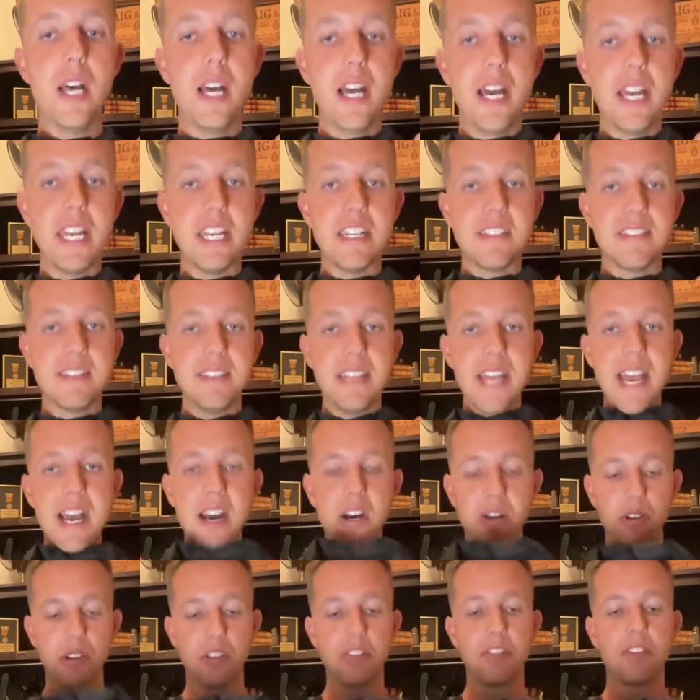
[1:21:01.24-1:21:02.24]
and it's
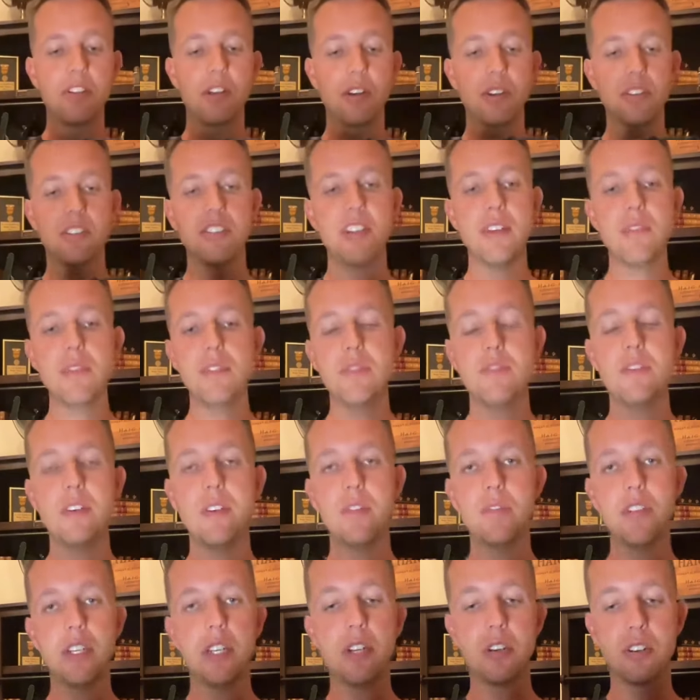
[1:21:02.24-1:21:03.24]
down. So
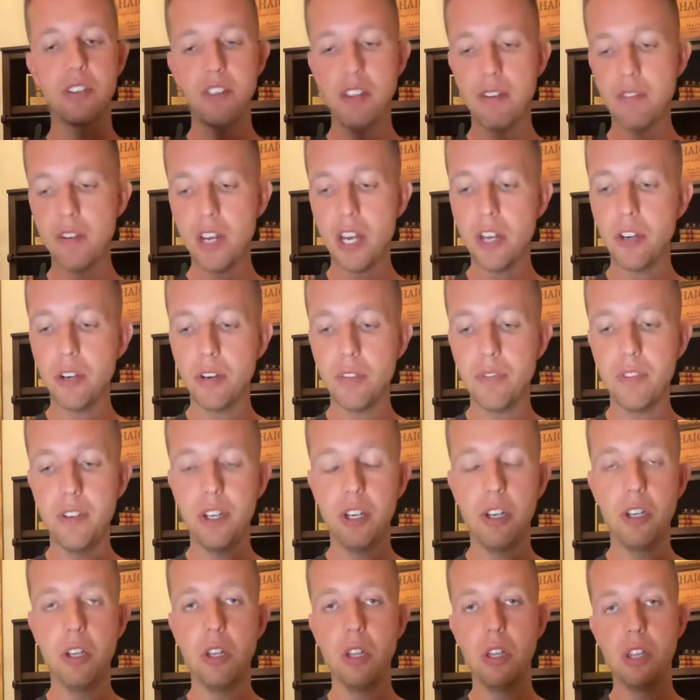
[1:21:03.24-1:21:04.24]
$750 or $700
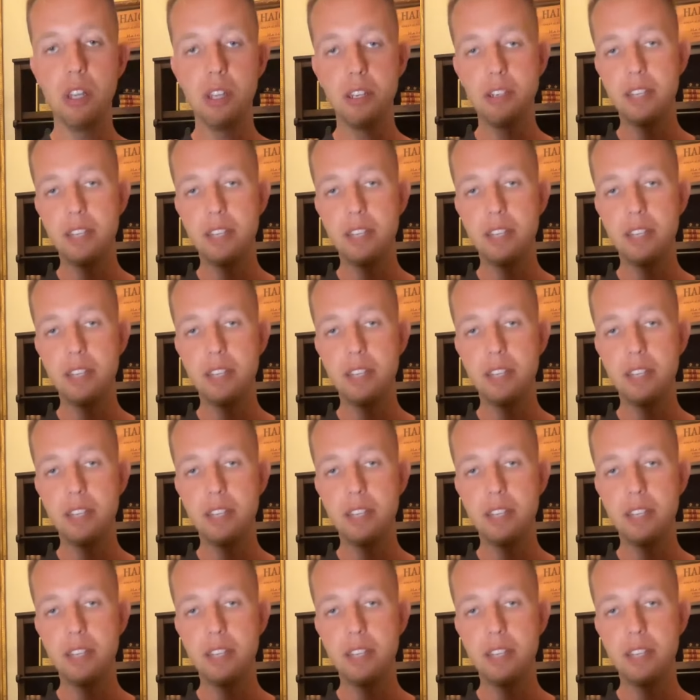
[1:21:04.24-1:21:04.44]
fill